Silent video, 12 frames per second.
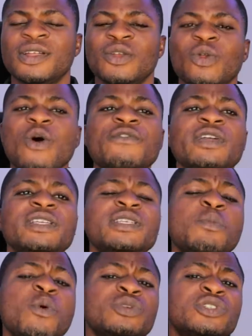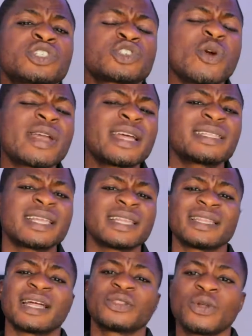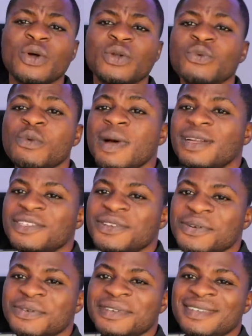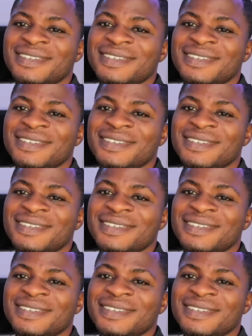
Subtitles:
Love is the most strongest thing that turns women on.